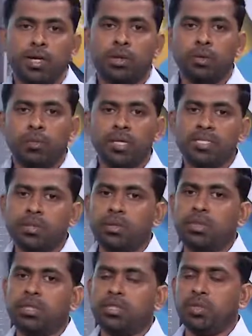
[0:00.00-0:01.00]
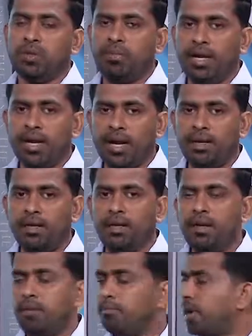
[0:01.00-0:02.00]
to be sued should be done
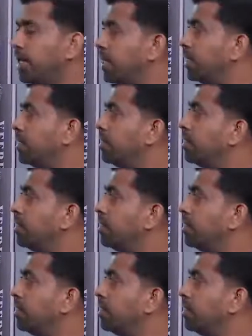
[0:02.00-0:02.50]
by the